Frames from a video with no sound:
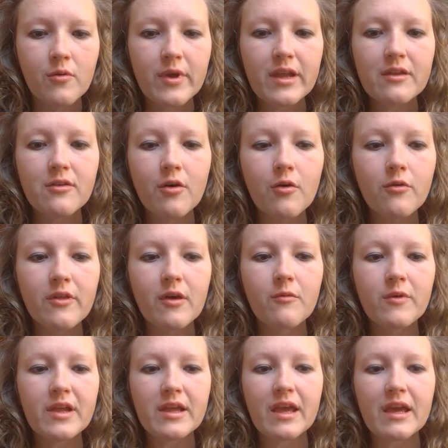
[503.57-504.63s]
we know that
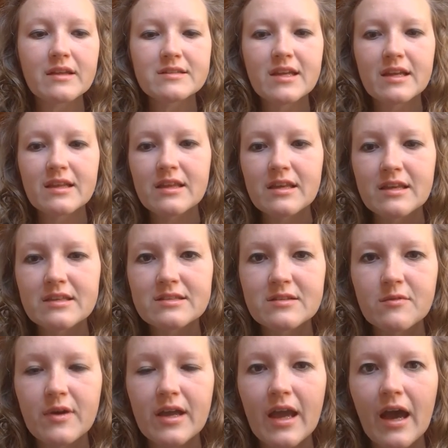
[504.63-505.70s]
we can't take the
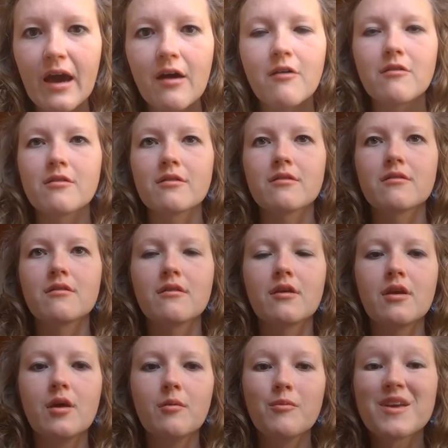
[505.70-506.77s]
easy way out
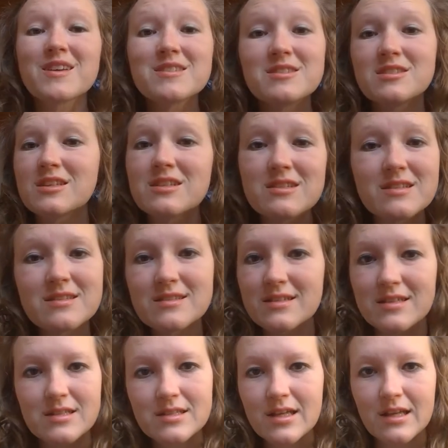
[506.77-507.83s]
because Jesus
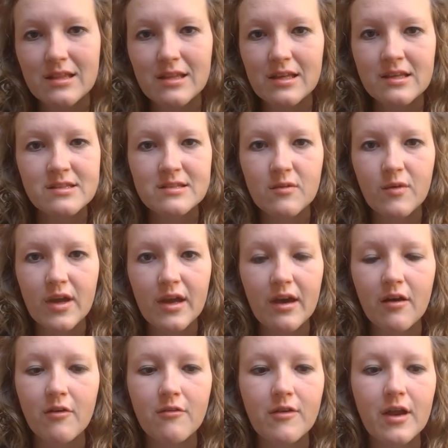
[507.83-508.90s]
didn't take the easy way
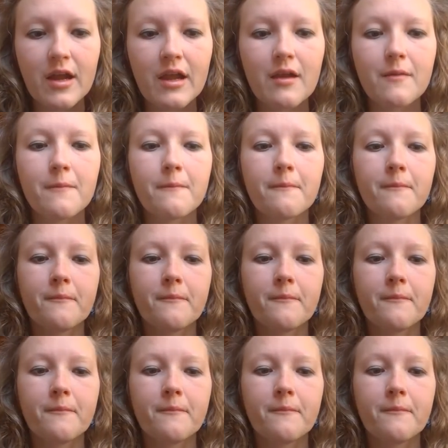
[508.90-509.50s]
out, right?